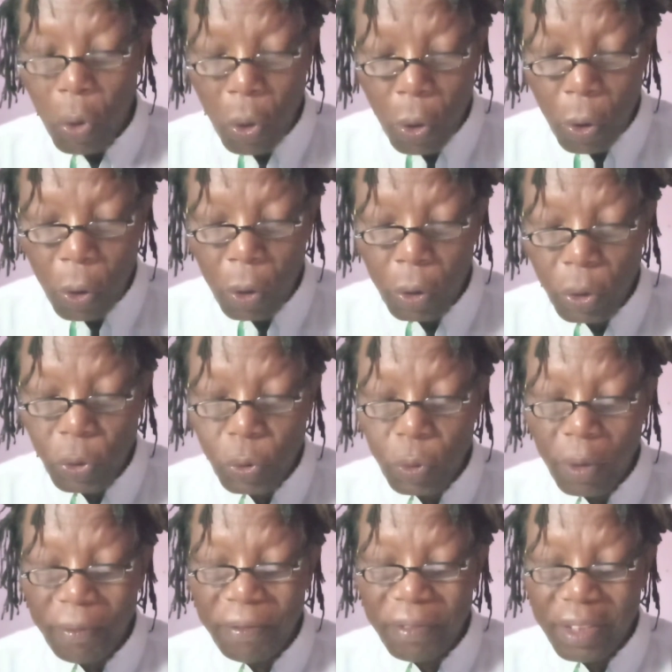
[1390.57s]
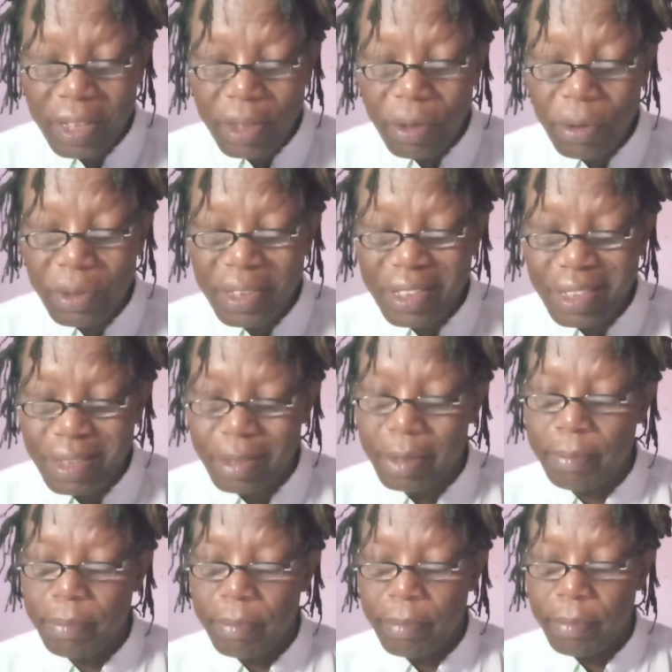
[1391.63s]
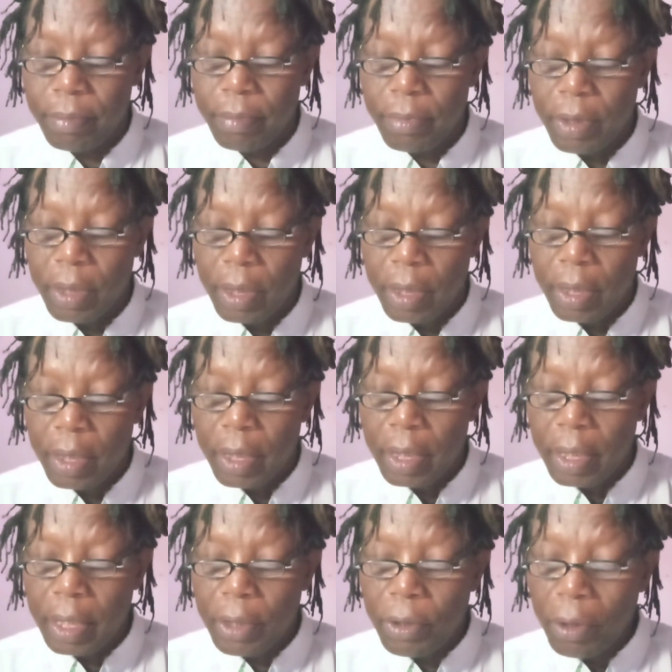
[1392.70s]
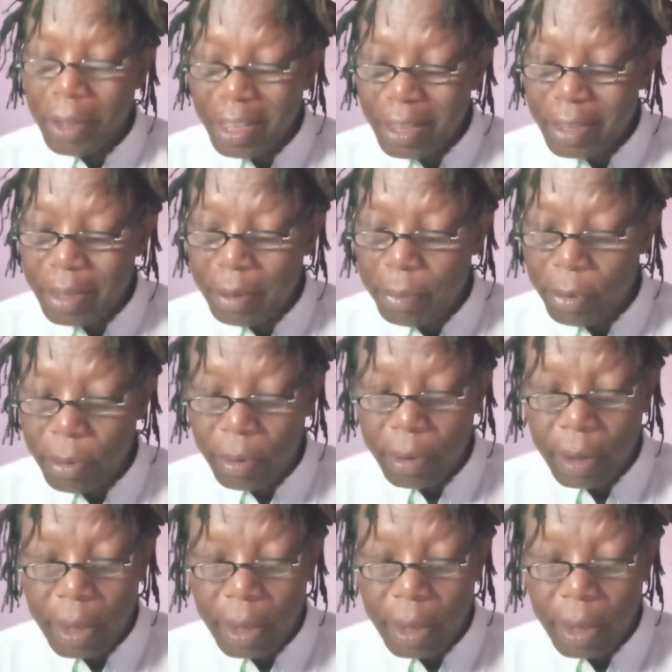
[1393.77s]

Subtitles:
or to a physical system, recognizable